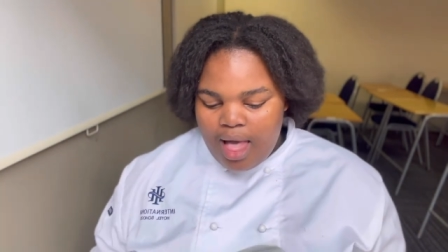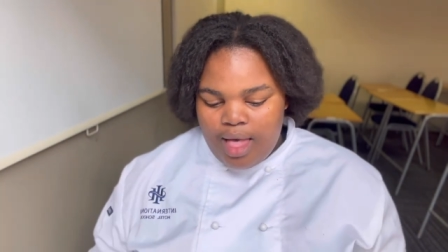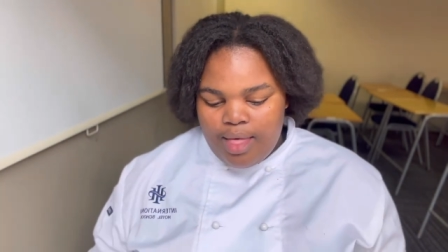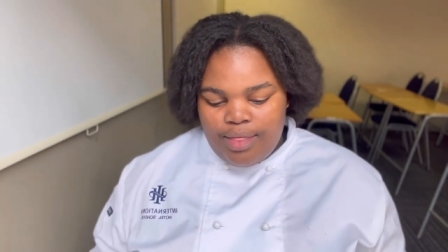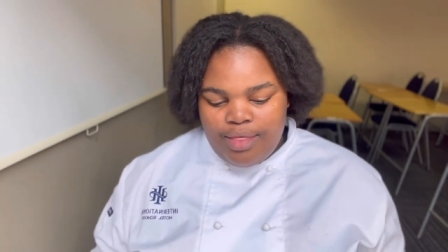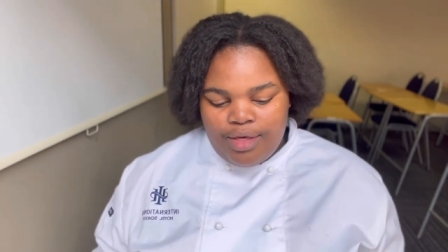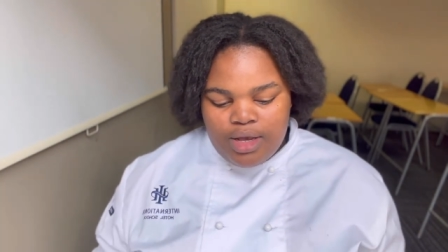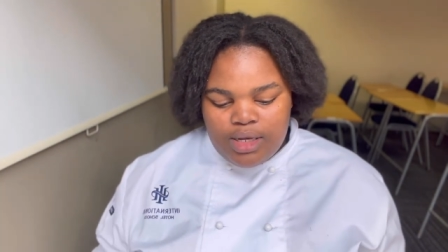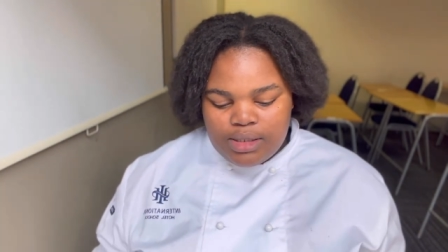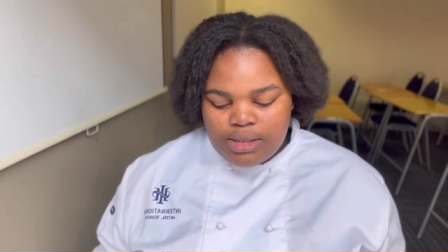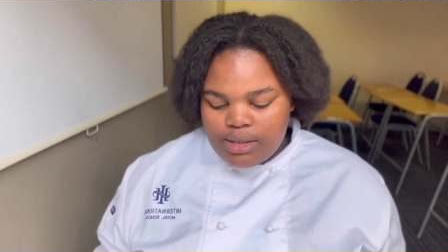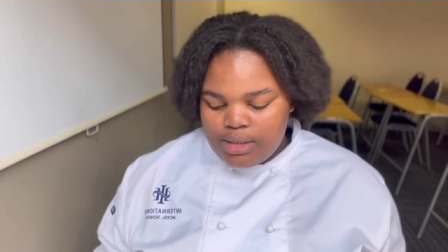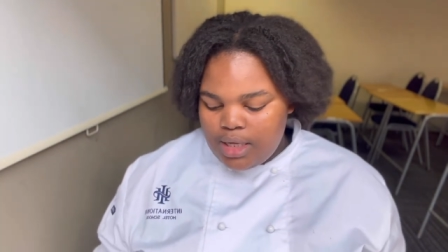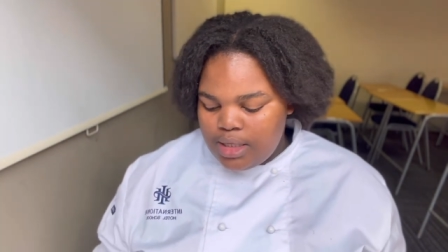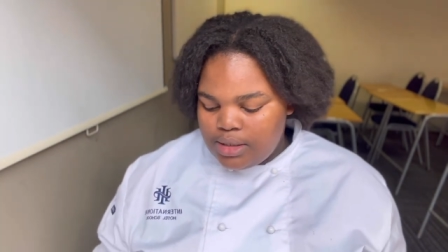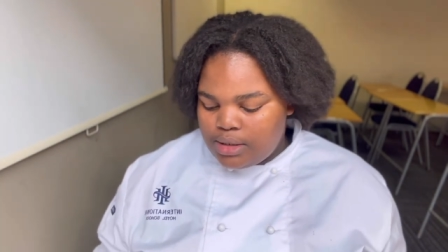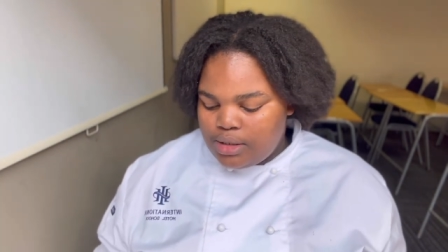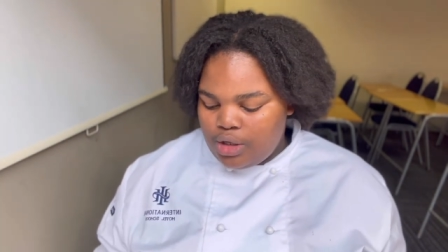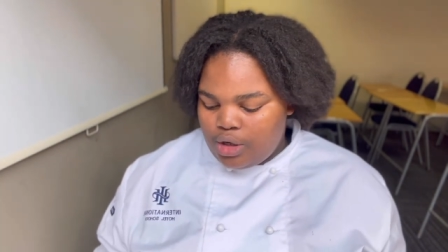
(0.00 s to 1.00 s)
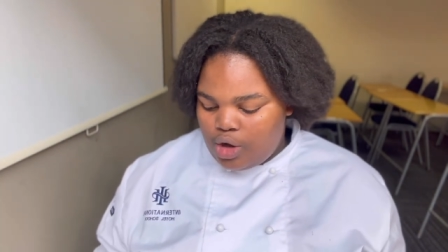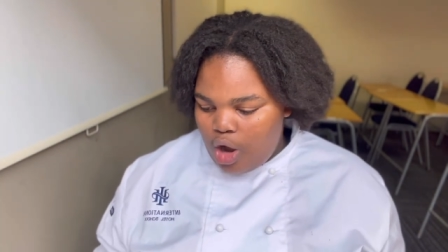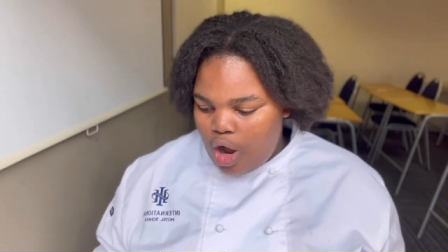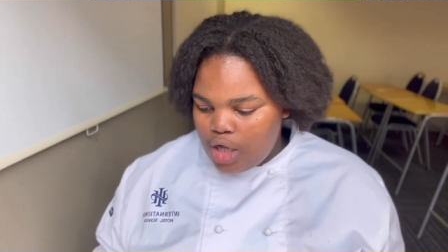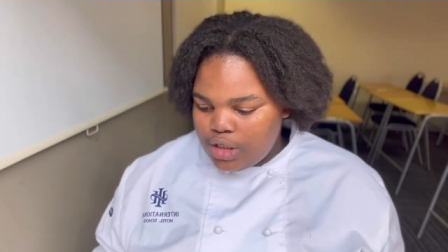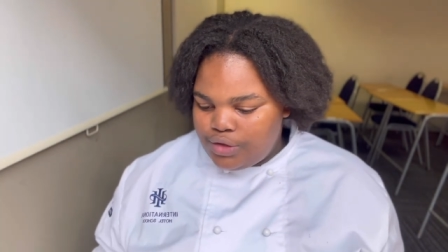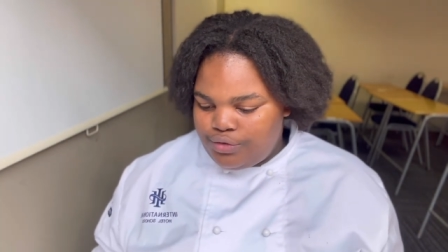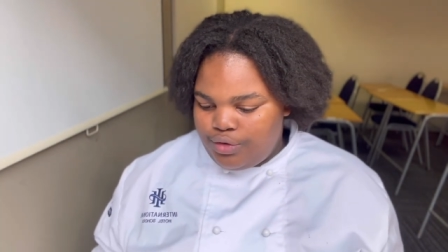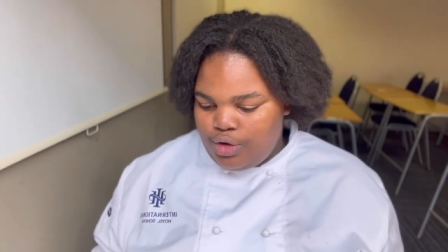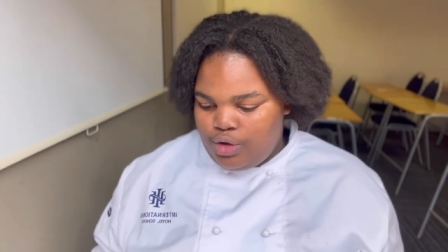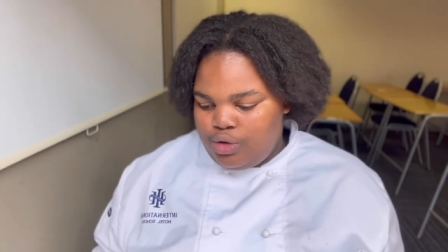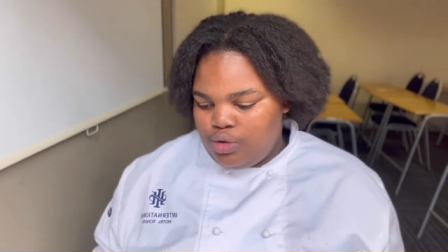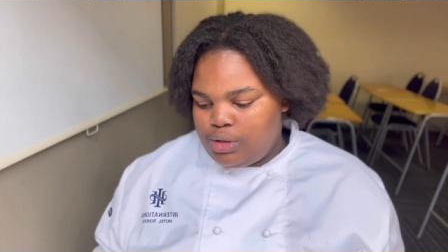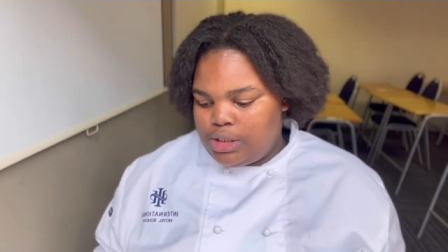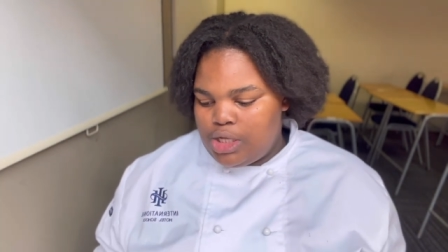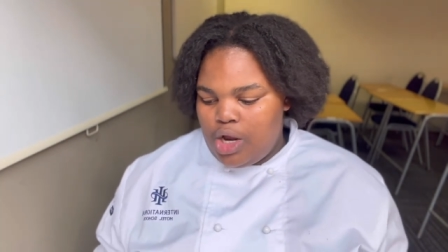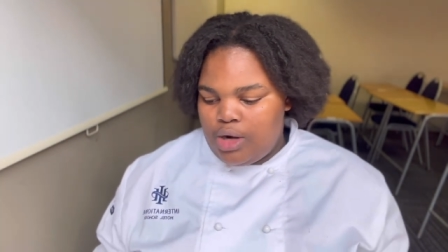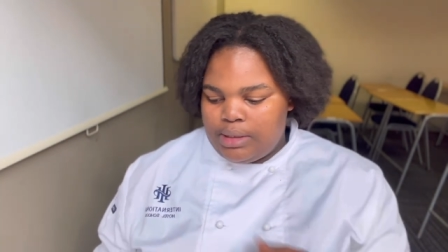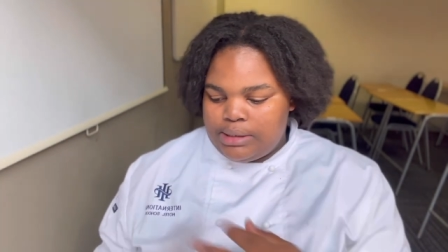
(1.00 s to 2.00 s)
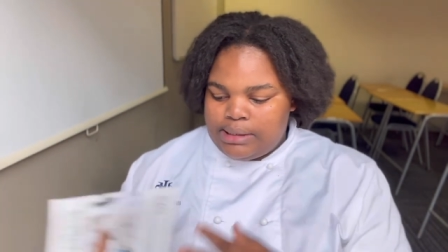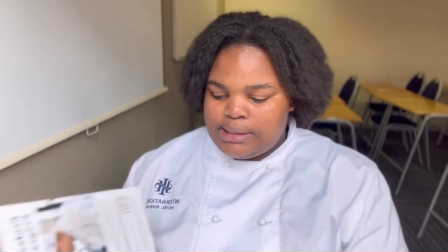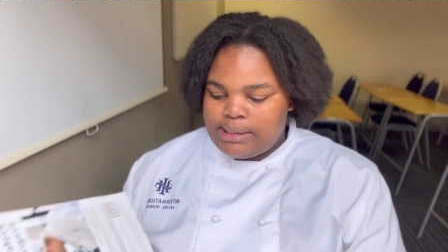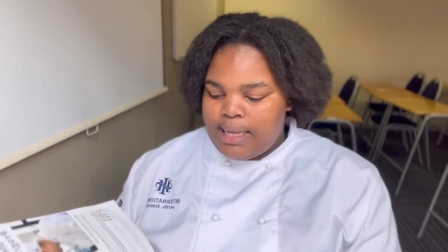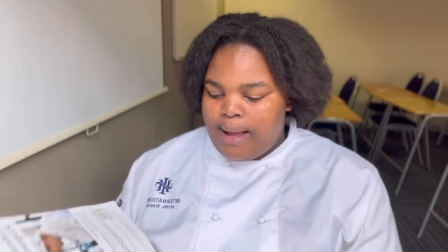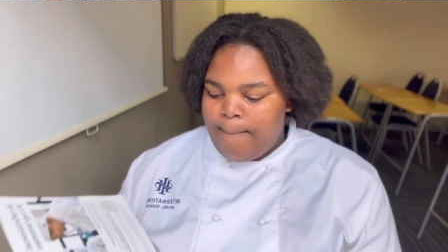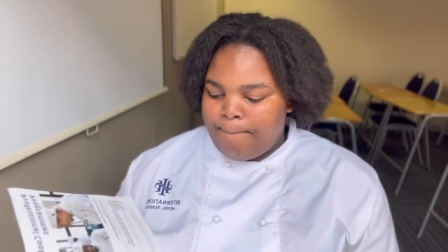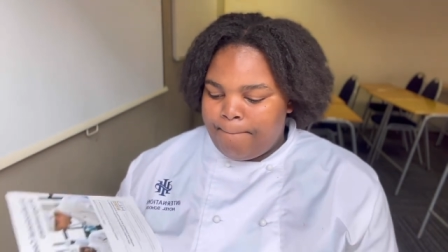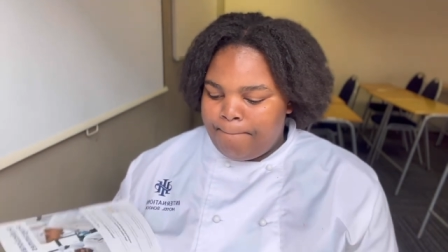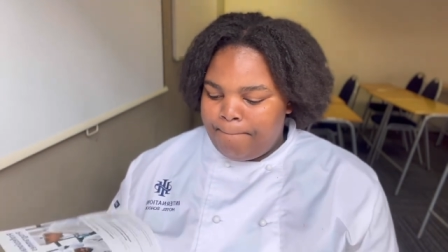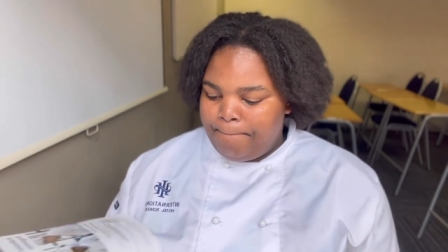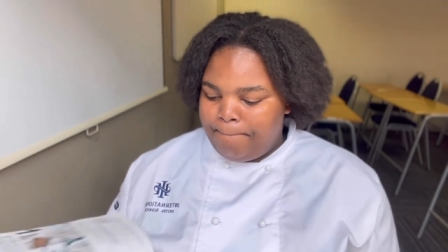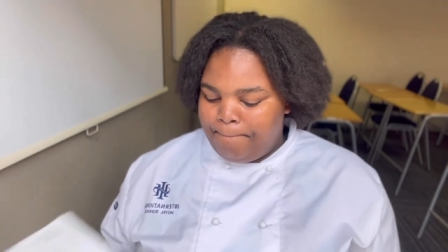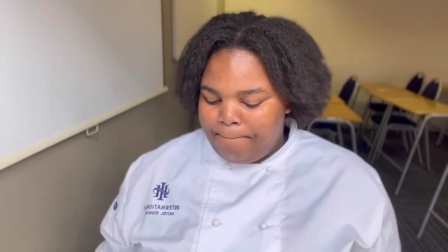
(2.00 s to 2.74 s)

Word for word: This is the course for you, Sam.